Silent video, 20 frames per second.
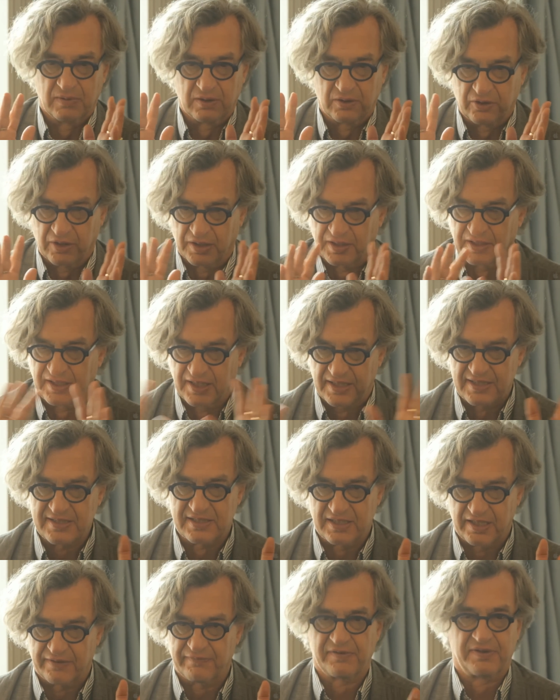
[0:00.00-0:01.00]

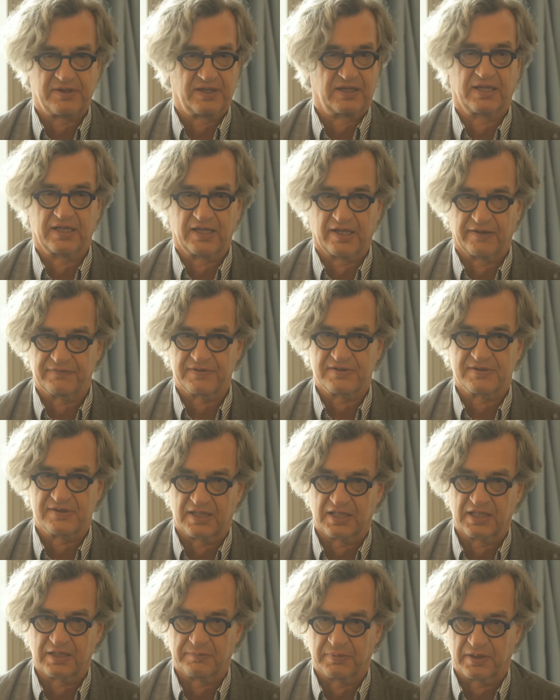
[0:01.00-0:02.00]
condensed everything I'd ever
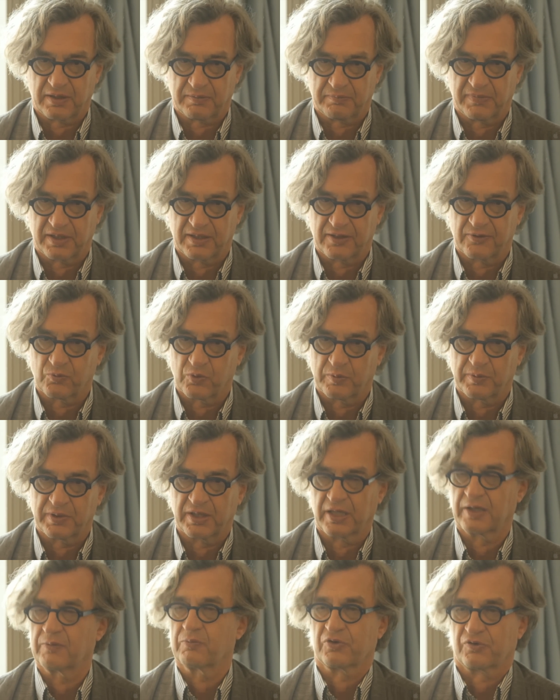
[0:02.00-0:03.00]
seen about men and women
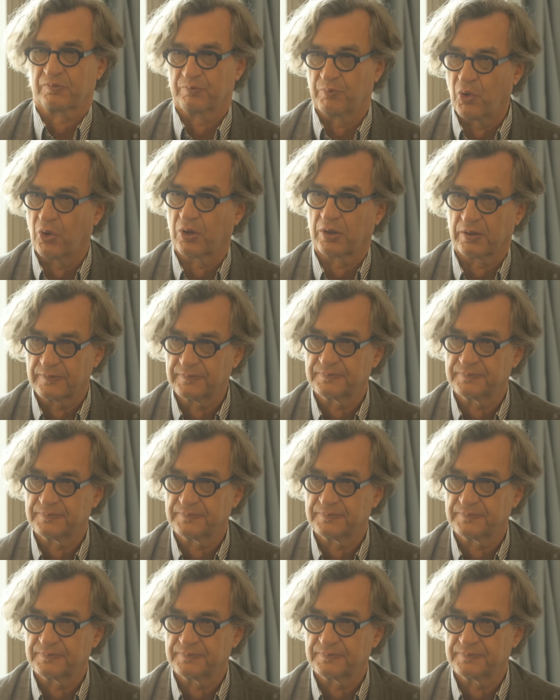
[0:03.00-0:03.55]
and was more.